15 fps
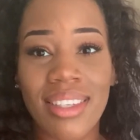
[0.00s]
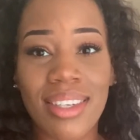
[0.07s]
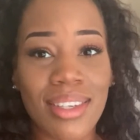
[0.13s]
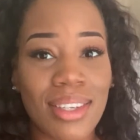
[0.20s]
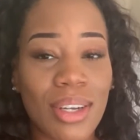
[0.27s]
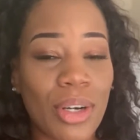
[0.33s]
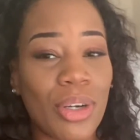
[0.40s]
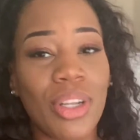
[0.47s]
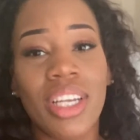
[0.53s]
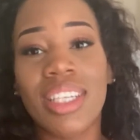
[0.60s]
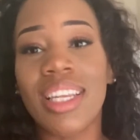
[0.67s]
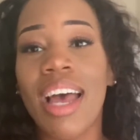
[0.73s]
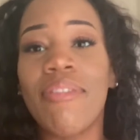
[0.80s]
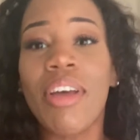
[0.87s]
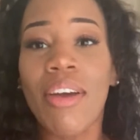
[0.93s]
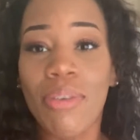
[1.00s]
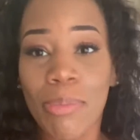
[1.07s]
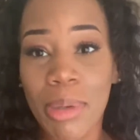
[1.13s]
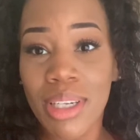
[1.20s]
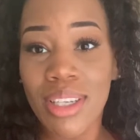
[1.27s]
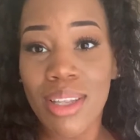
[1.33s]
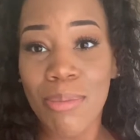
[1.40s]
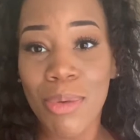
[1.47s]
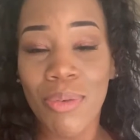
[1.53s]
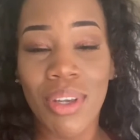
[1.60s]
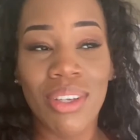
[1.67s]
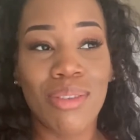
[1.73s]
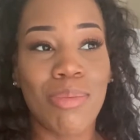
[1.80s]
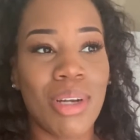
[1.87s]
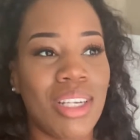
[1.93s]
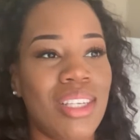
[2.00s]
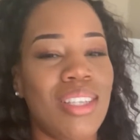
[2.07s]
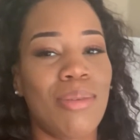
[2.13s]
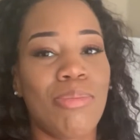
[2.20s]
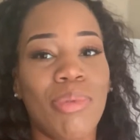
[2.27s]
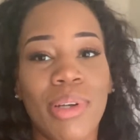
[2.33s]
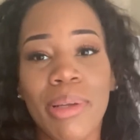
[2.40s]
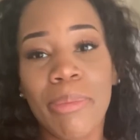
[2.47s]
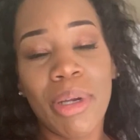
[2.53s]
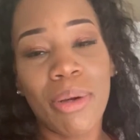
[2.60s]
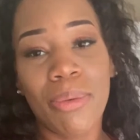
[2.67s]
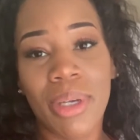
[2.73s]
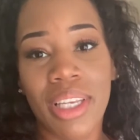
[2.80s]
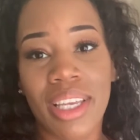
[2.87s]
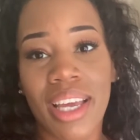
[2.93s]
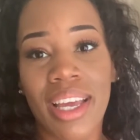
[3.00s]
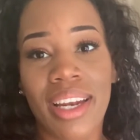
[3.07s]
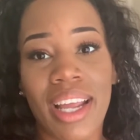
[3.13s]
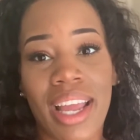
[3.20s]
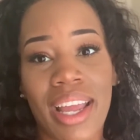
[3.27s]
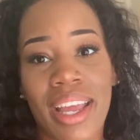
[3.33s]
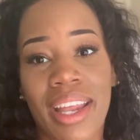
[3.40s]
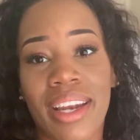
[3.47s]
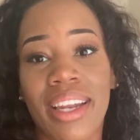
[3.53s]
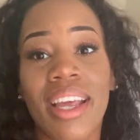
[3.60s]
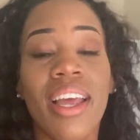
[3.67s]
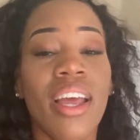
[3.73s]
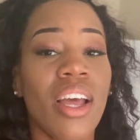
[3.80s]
This is the earliest I've ever been to the movies, but it's the premiere weekend and